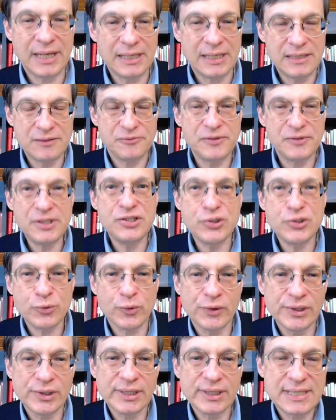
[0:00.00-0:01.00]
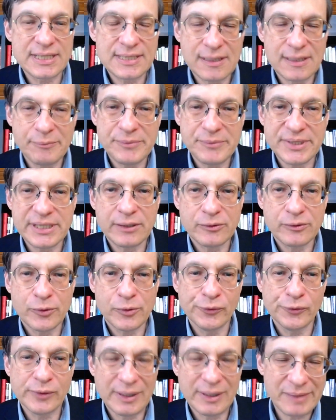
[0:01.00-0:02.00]
individual is somebody
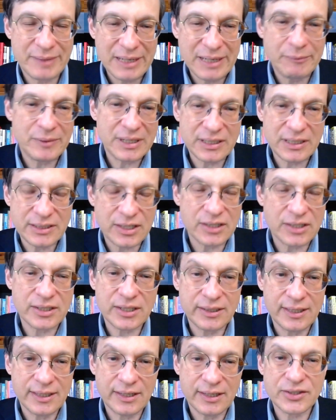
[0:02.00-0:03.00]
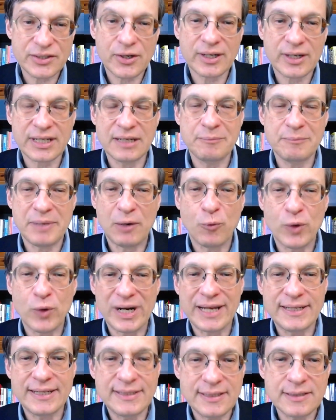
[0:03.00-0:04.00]
who, I'm not talking about
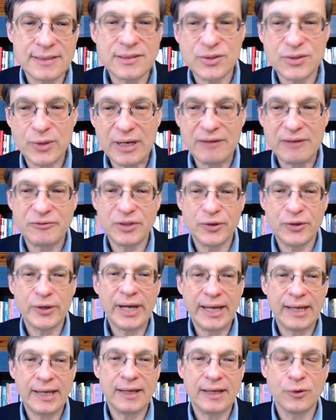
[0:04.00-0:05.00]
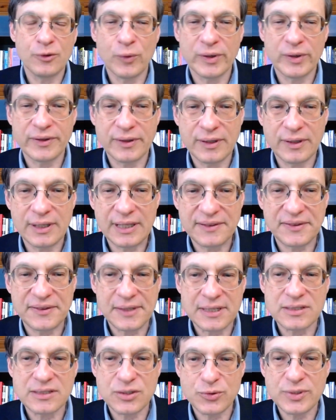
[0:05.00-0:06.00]
what ideas you have in your head or what
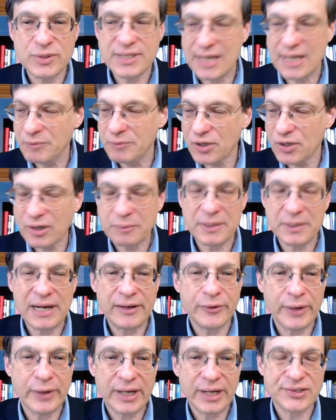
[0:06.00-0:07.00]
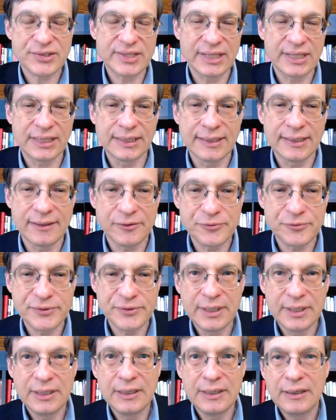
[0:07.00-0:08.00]
things you say. I'm talking about how you actually
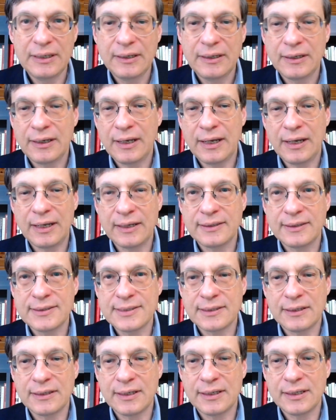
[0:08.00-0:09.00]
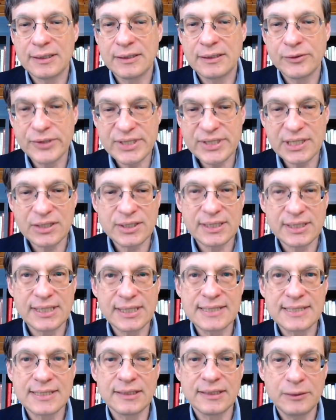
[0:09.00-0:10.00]
live. And there is such a
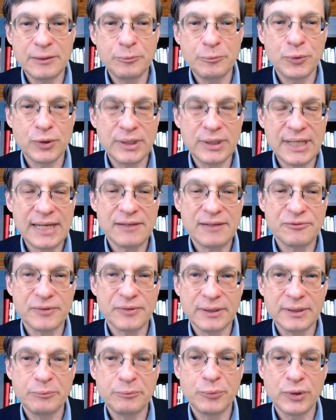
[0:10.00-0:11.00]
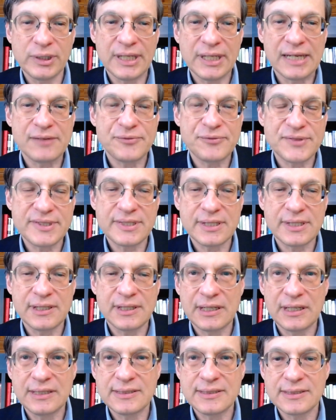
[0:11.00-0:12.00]
thing as a liberal life. A liberal life is
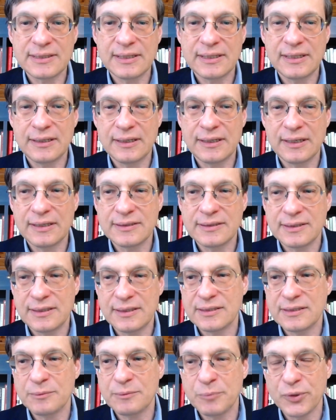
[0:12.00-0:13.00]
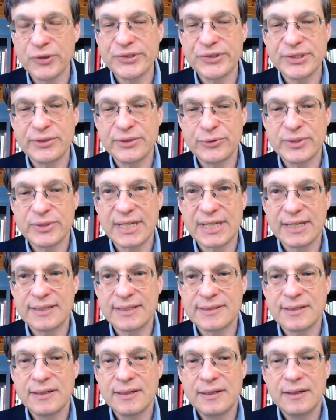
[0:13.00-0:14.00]
a person who
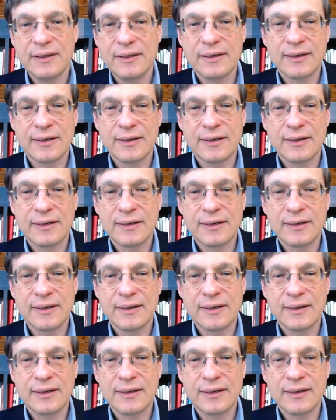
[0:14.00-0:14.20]
says,